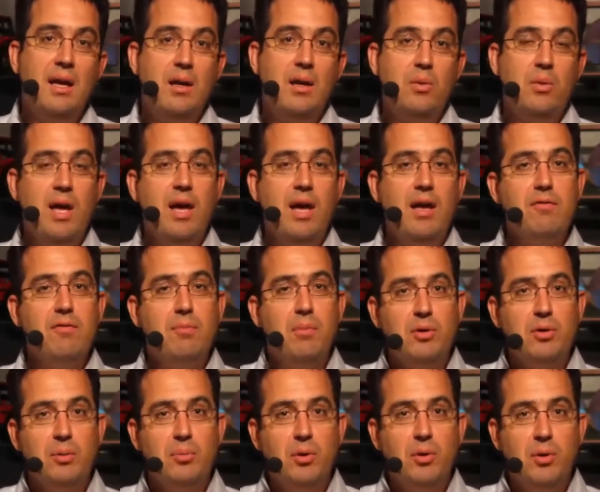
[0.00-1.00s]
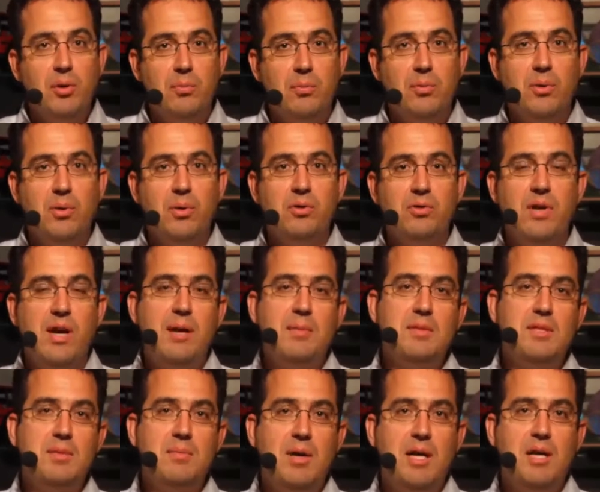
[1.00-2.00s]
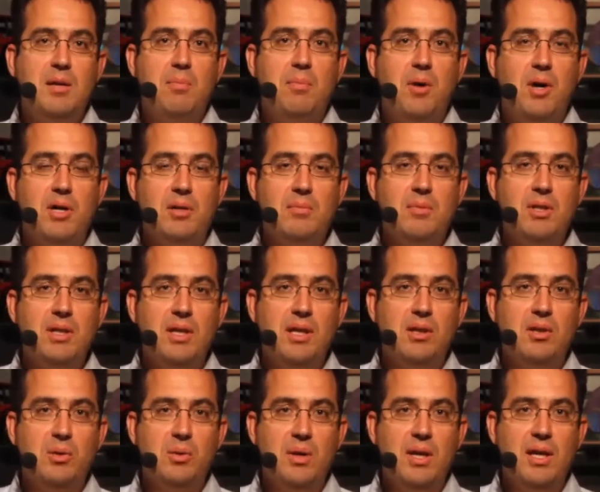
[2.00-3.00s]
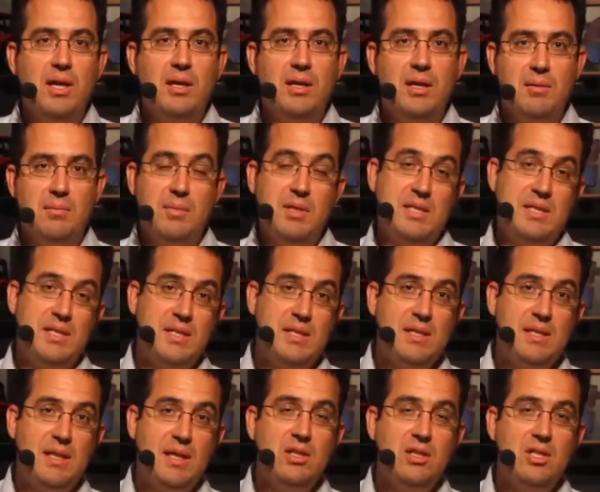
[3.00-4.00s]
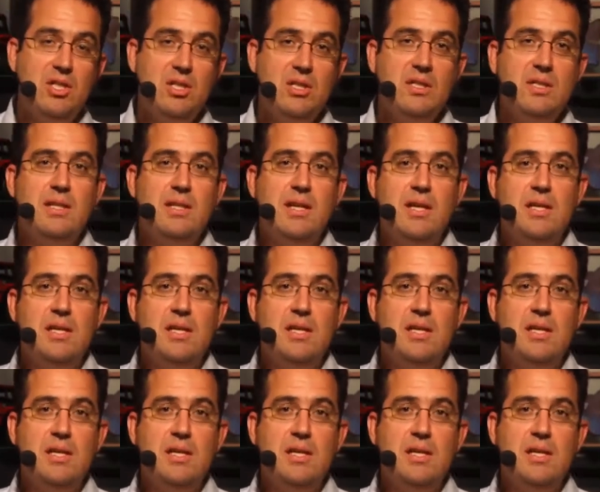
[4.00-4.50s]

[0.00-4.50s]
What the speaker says: We have multiple programs in my department, including Business Intelligence,